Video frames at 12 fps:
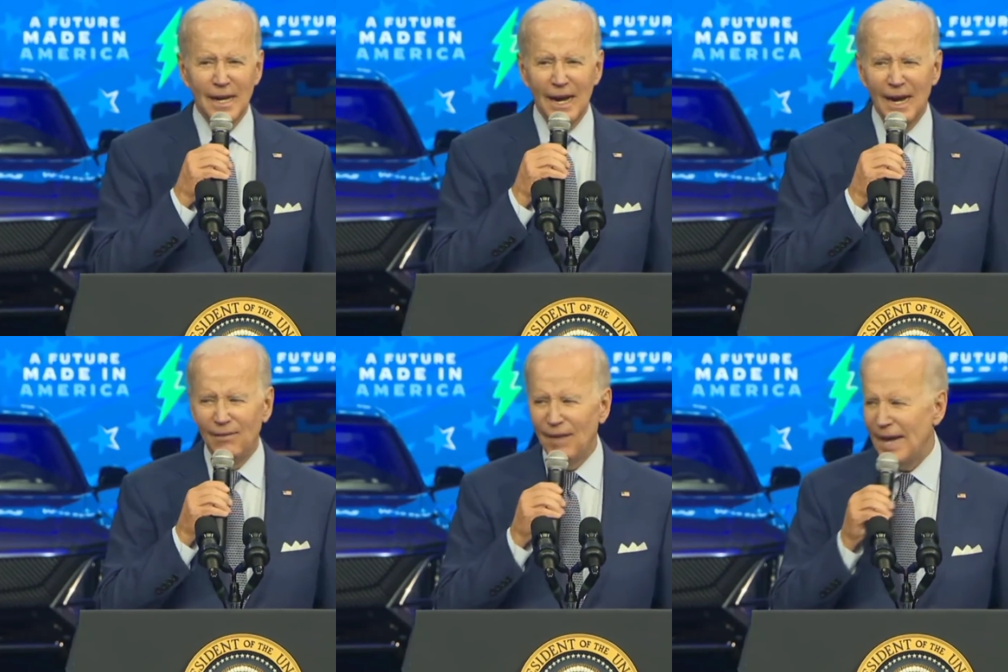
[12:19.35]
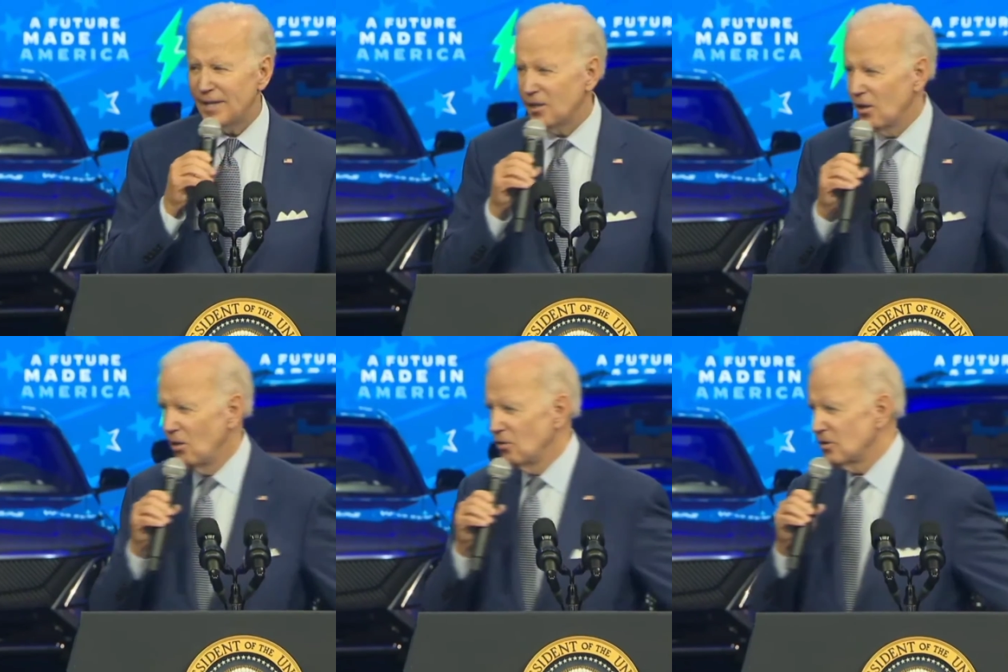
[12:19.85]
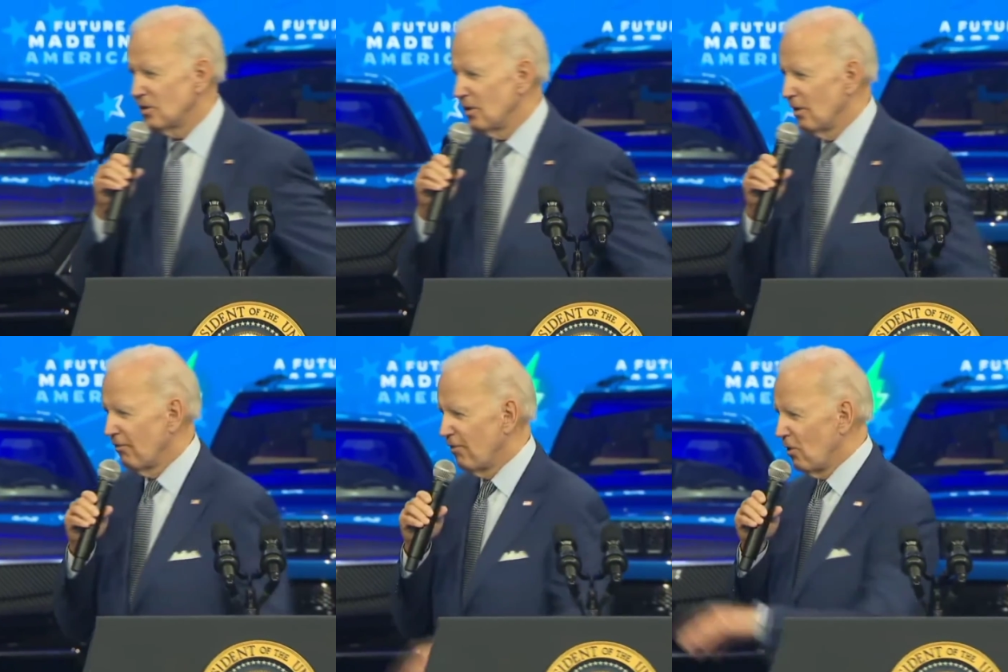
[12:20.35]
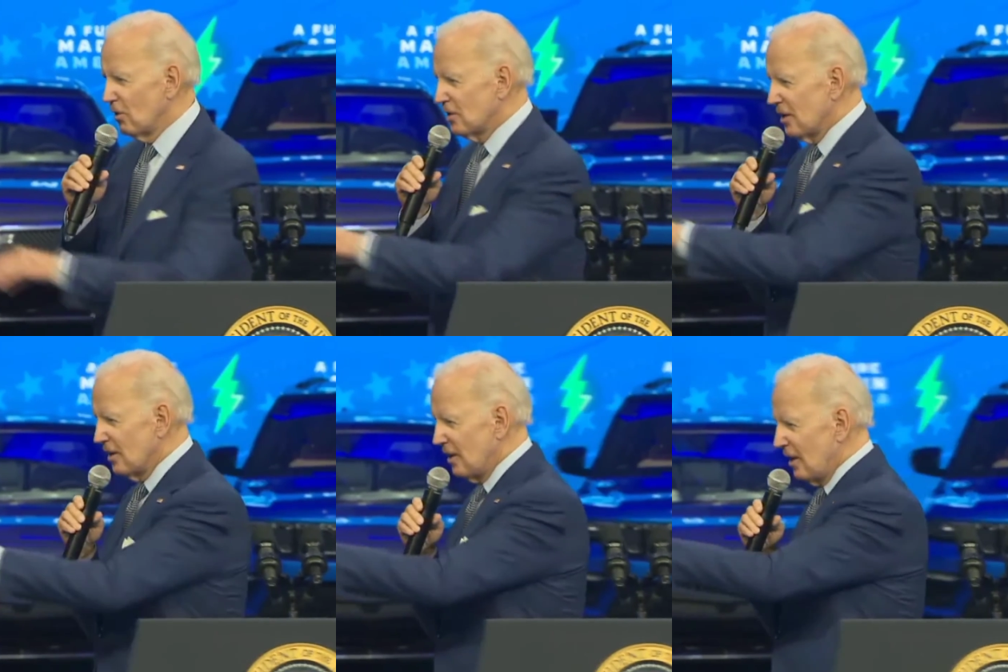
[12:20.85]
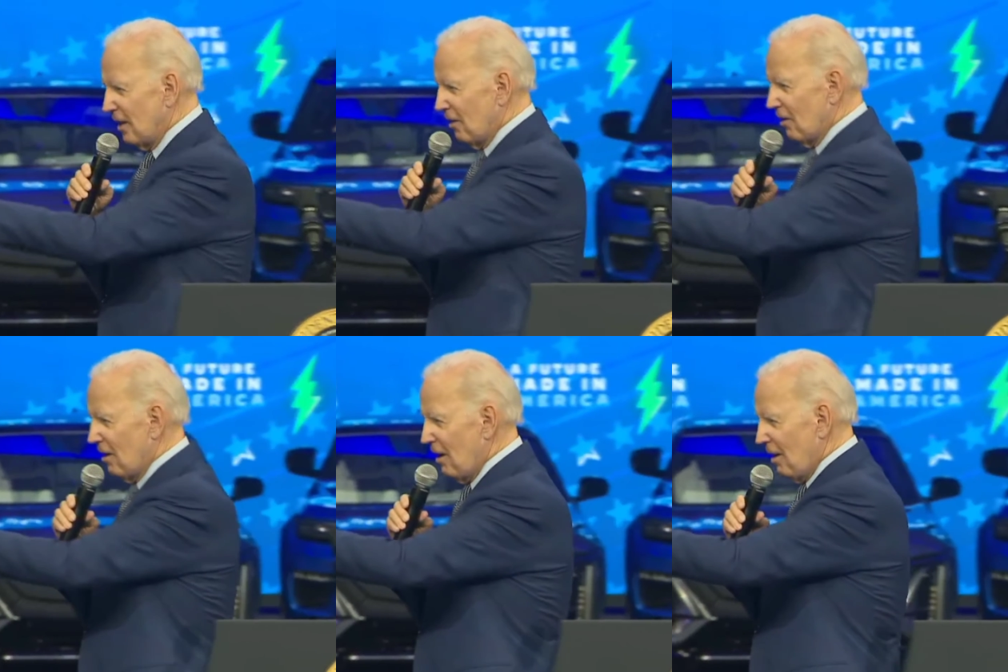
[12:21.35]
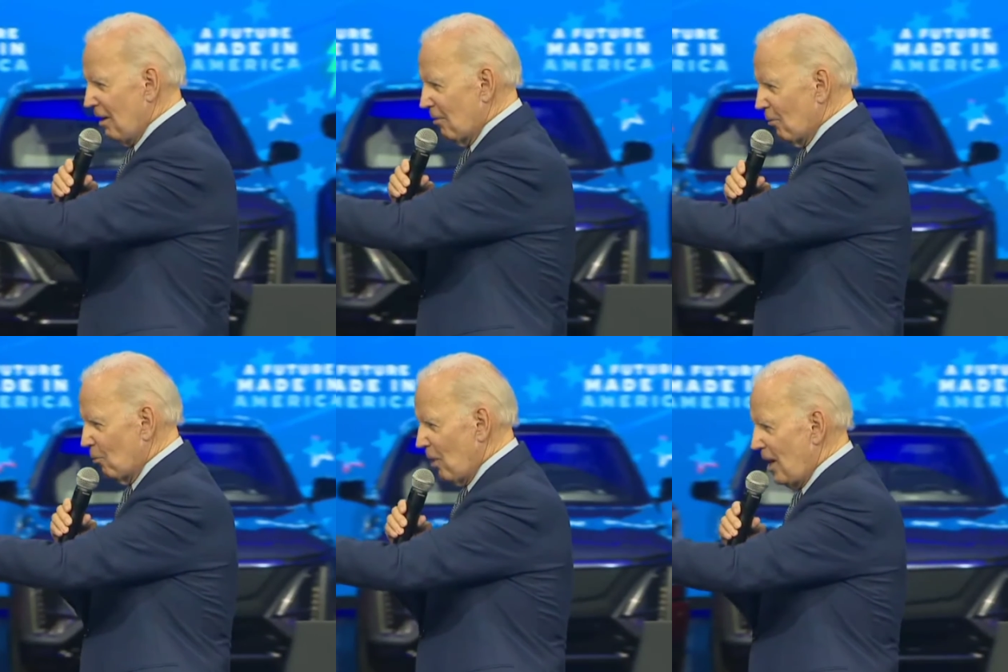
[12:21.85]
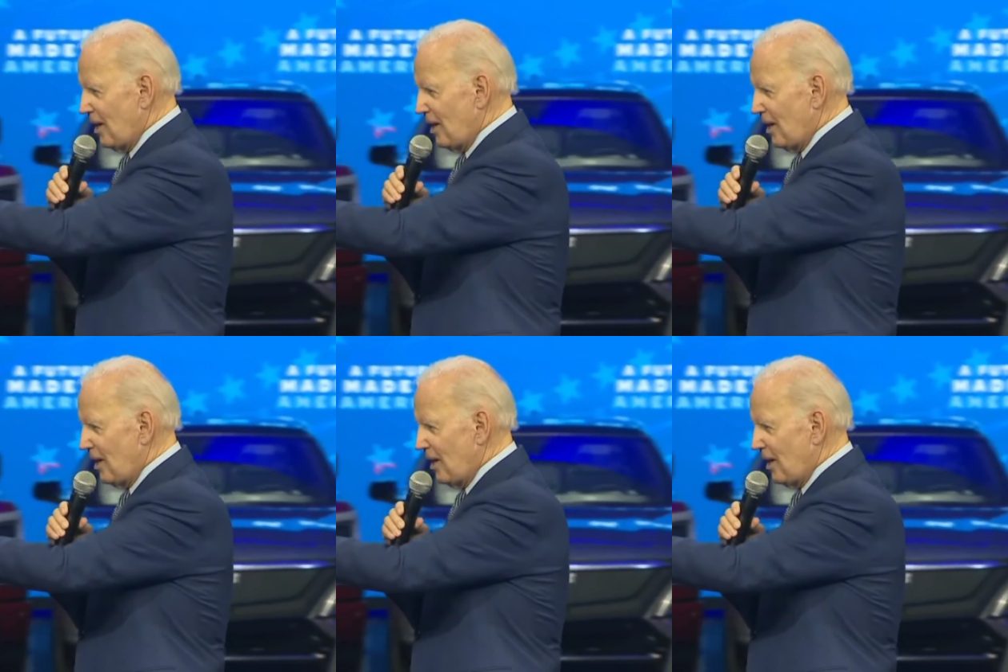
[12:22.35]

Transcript: And that goes to your folks sitting here, right